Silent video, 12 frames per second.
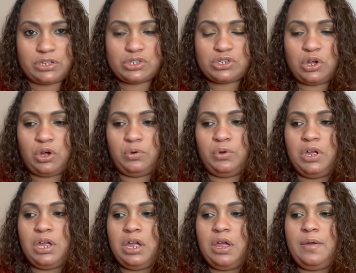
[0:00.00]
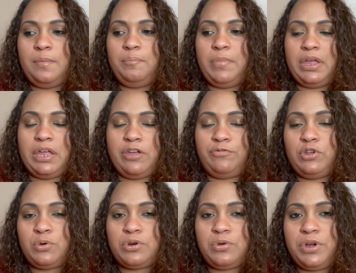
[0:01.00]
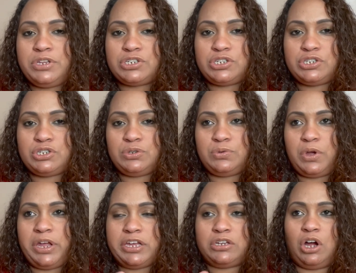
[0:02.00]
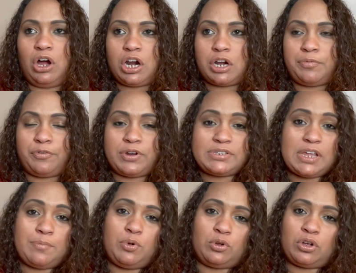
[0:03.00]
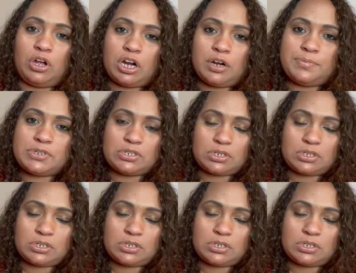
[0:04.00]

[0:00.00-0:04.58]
So if you're going to do a carb, for example, carbs